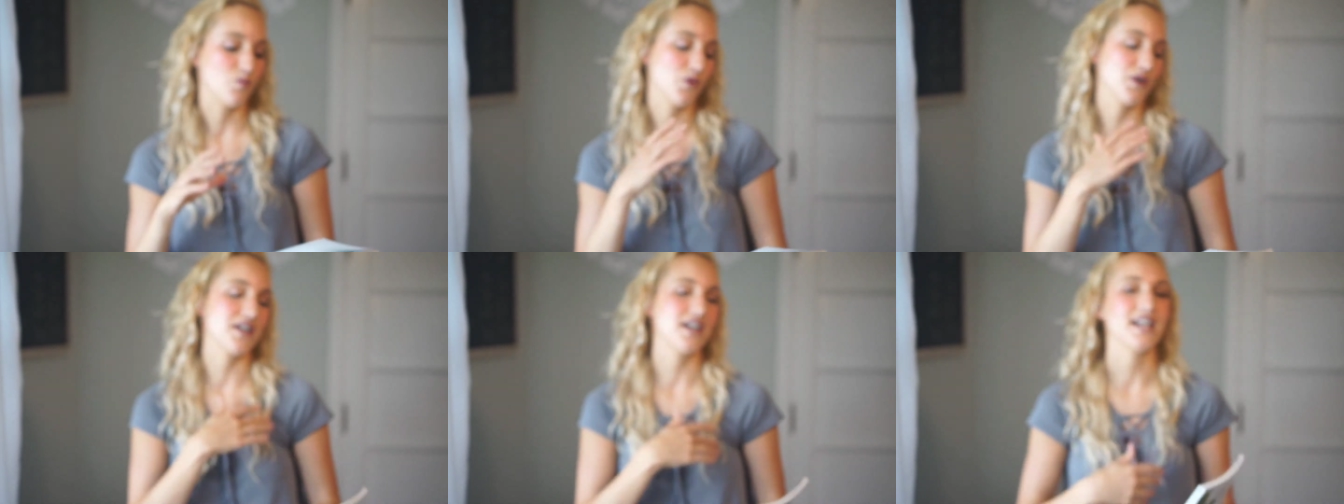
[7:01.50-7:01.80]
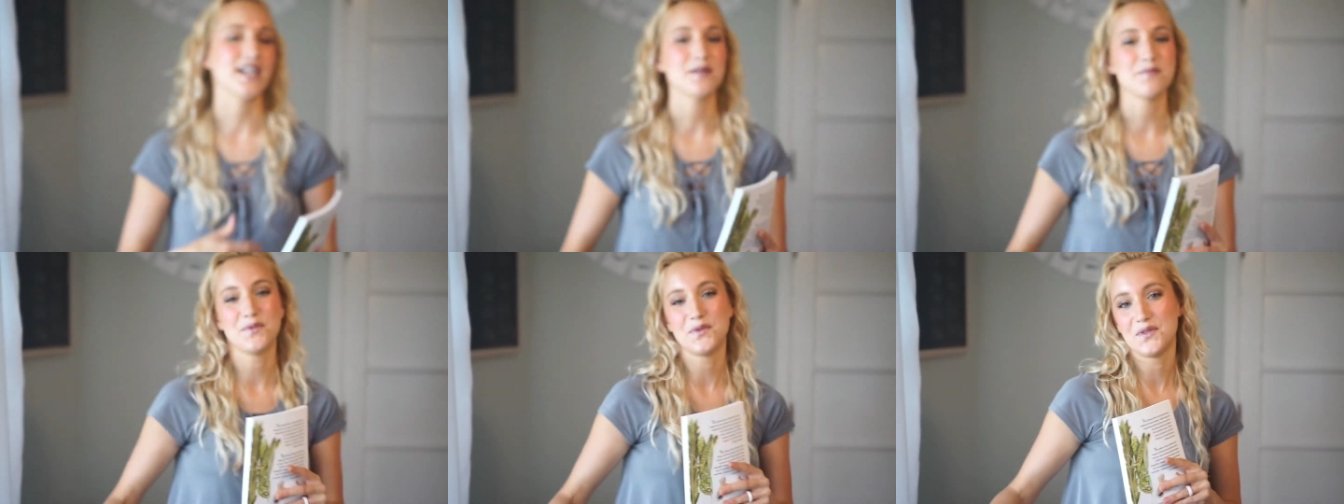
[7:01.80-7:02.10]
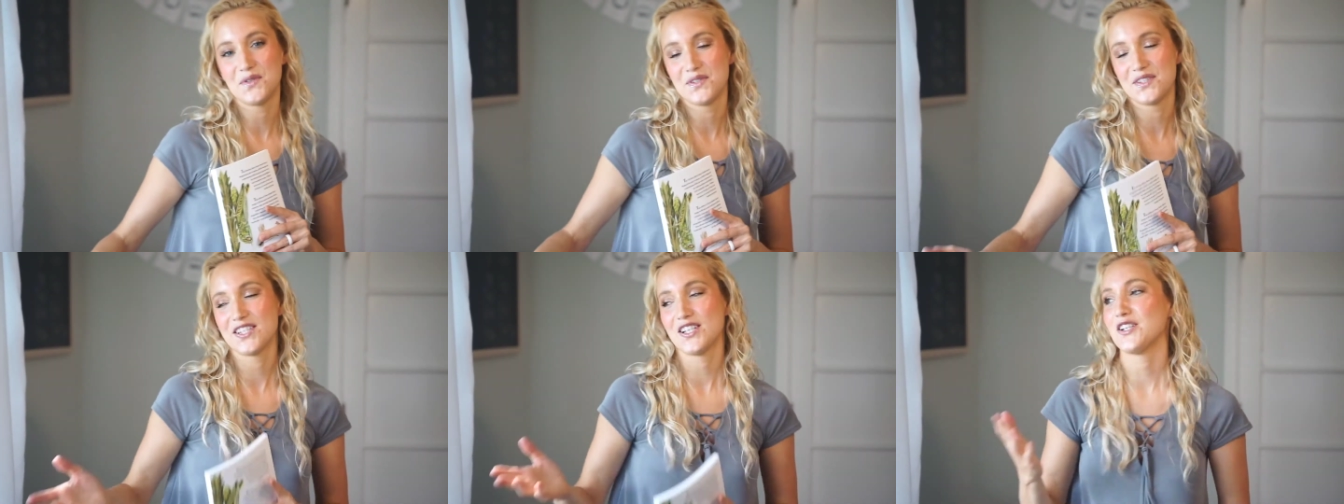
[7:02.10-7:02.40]
more
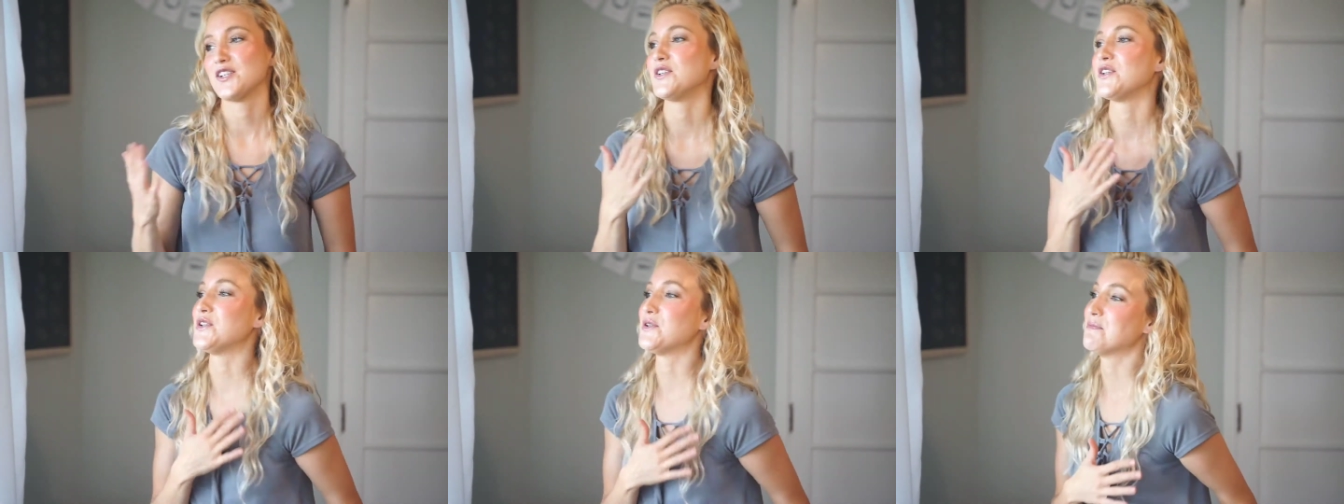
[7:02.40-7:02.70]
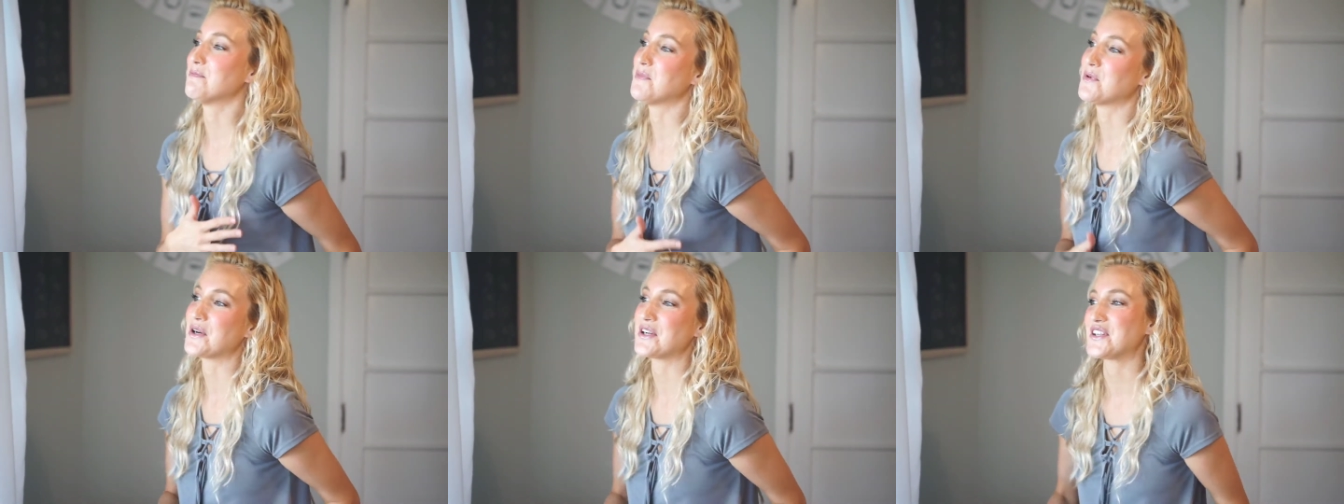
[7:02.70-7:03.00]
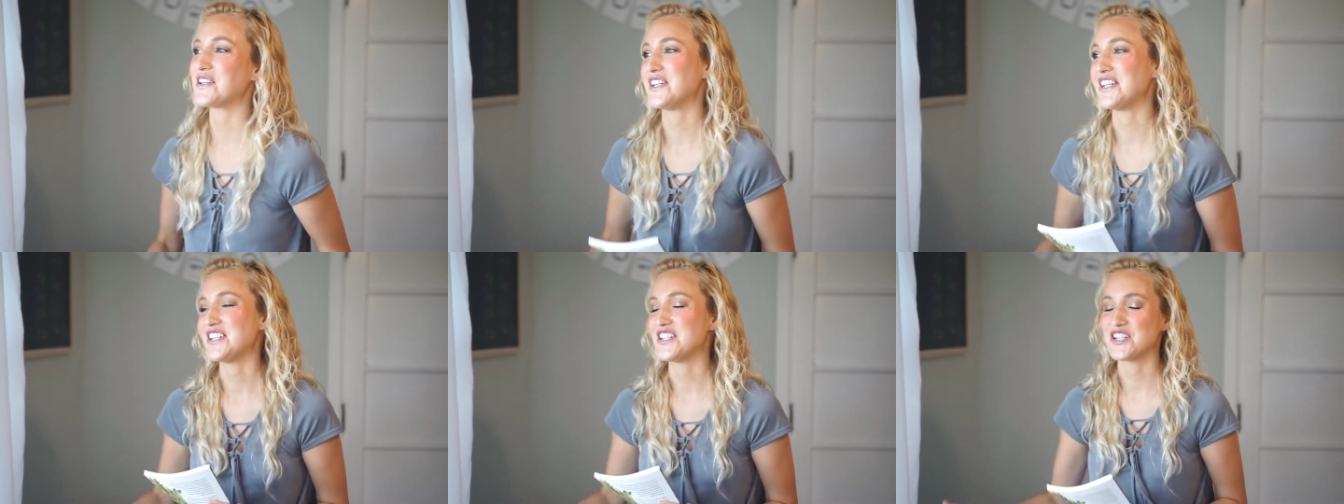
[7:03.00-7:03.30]
animals, more
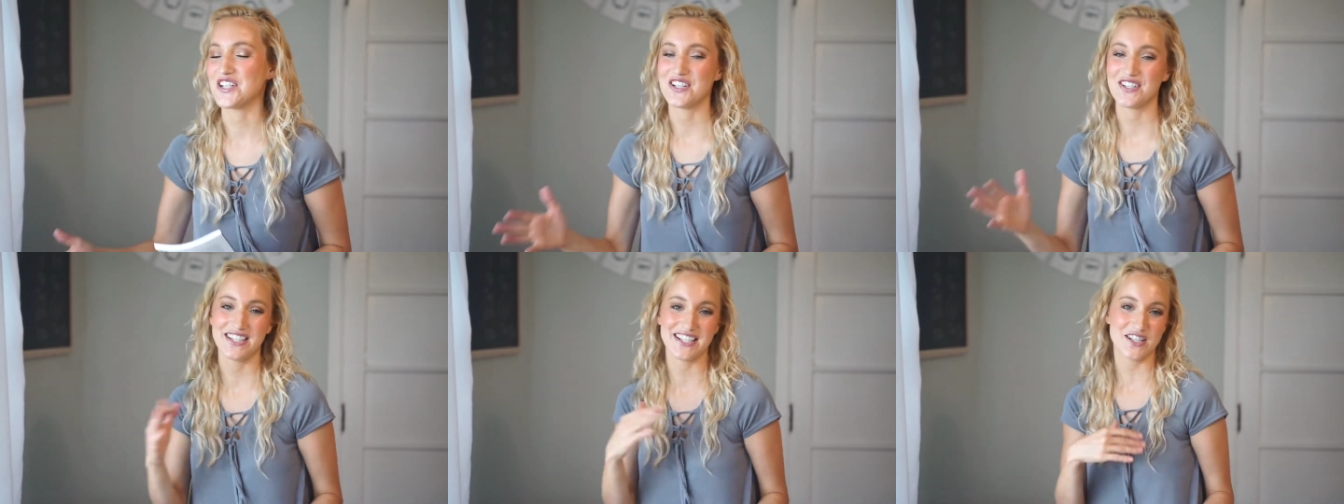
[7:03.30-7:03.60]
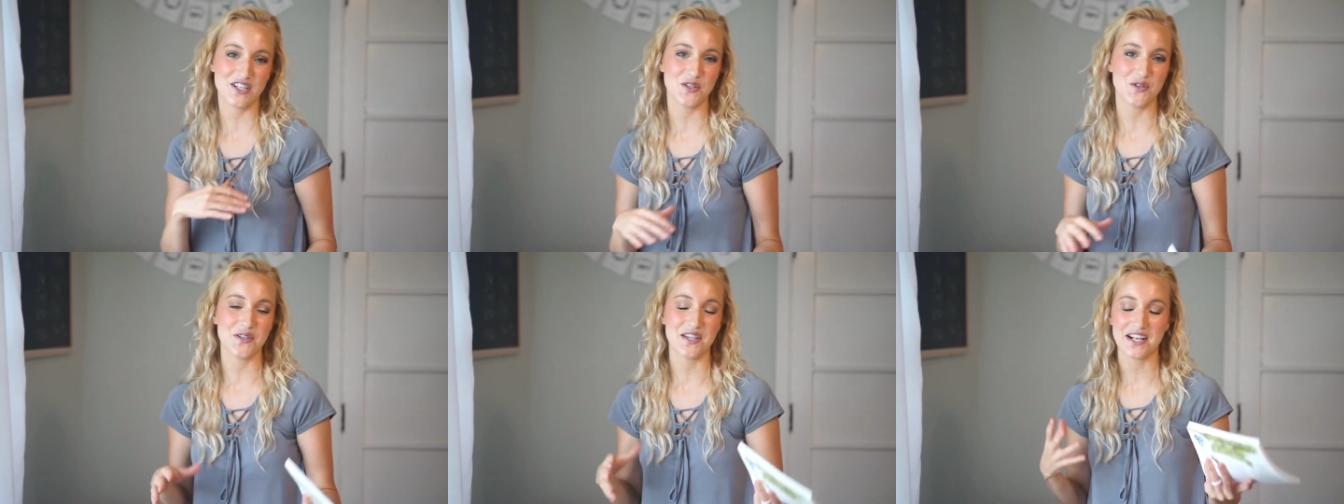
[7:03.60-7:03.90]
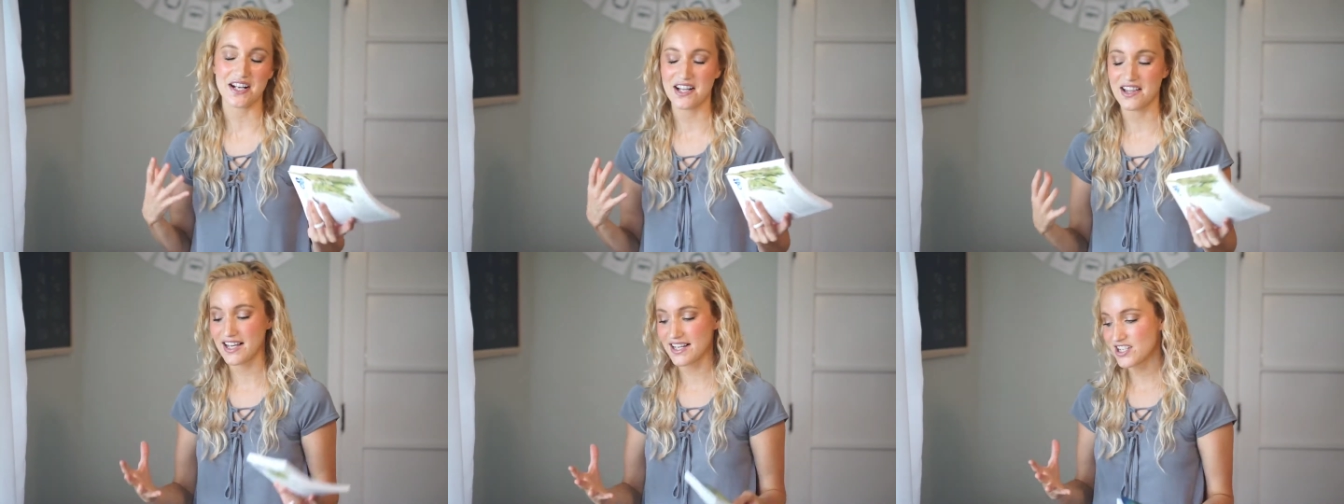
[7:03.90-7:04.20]
creatures into
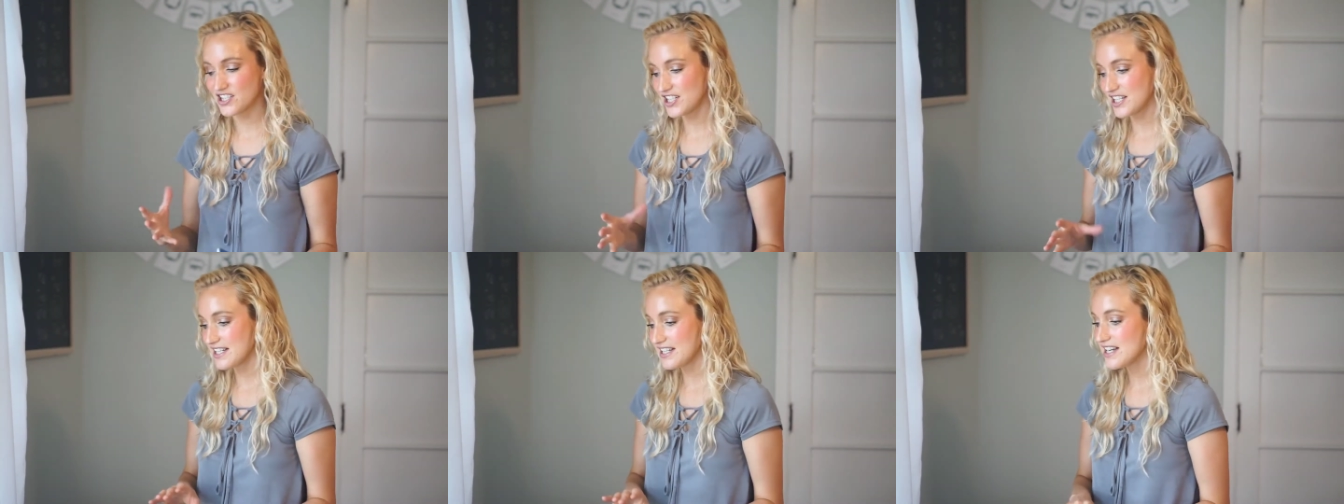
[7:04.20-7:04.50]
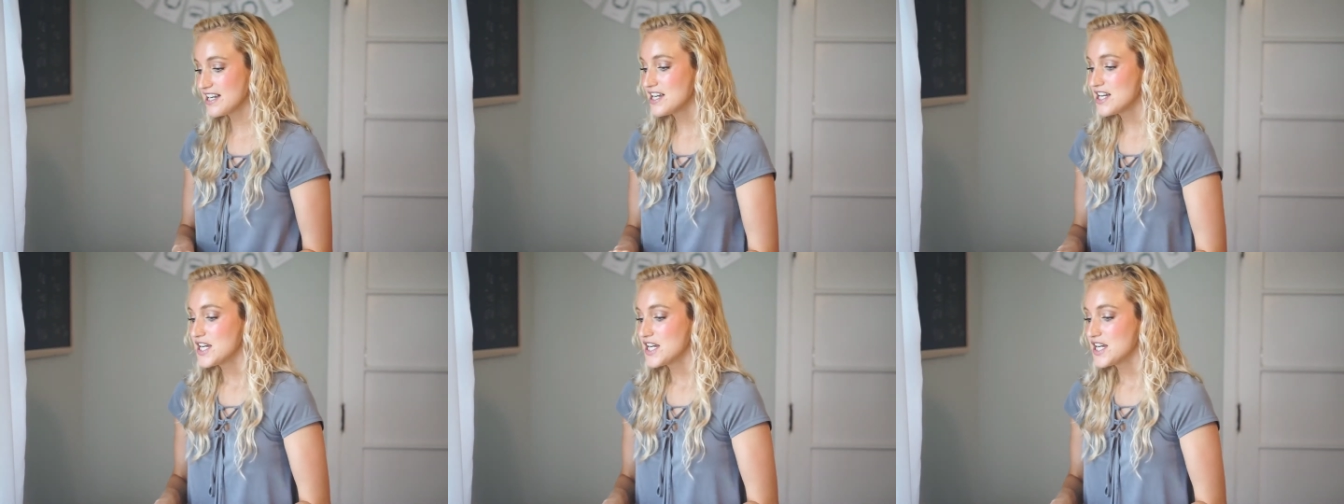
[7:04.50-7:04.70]
the collection.